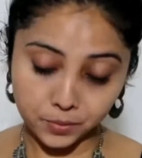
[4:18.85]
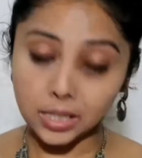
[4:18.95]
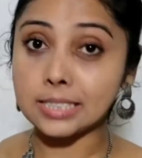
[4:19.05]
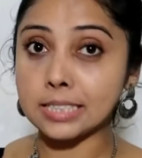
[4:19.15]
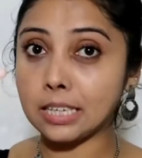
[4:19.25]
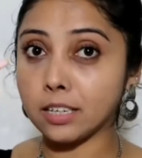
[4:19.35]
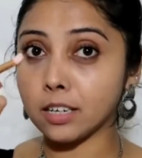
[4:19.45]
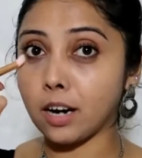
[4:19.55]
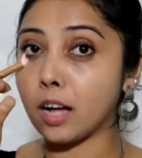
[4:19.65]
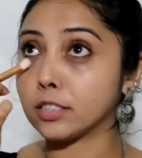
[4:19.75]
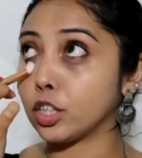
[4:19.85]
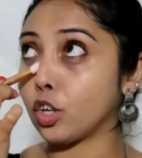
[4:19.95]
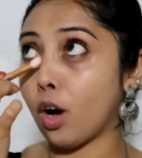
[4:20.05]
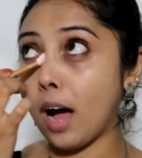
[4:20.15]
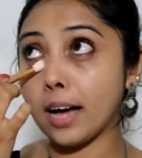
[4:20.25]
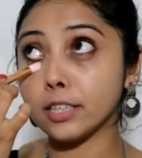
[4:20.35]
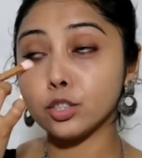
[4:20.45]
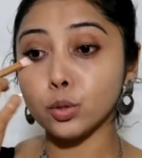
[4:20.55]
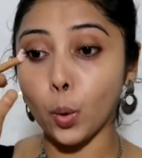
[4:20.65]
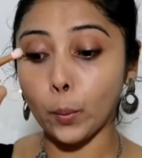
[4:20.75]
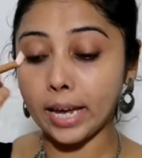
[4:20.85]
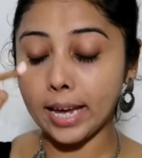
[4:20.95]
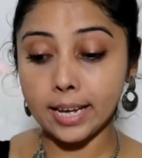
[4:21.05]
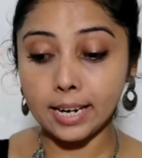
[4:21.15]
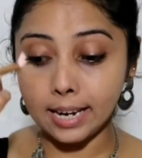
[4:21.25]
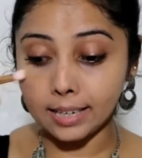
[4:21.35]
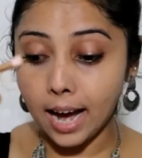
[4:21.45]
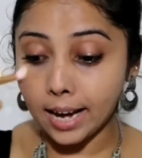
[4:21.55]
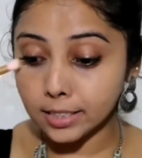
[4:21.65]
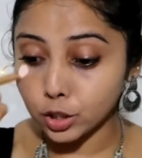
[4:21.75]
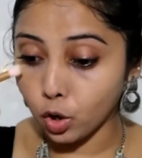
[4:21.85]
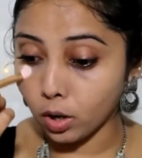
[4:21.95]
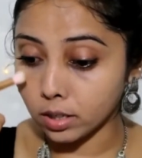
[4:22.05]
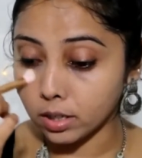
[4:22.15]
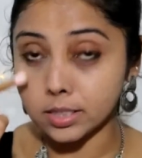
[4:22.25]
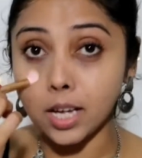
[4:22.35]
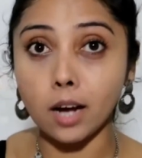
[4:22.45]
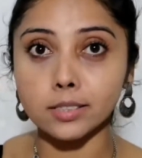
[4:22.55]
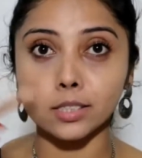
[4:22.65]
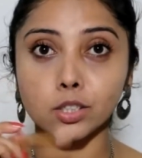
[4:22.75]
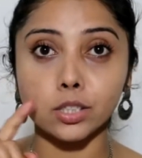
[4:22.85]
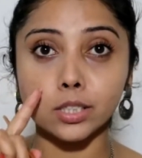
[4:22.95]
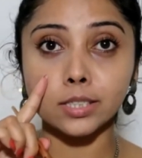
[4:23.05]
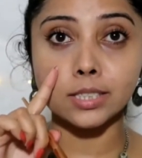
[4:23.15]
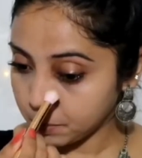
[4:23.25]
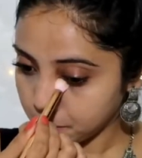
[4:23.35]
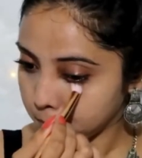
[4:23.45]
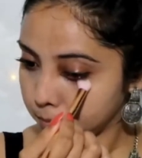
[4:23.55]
concealer under your eyes to go ahead and hide your dark circles.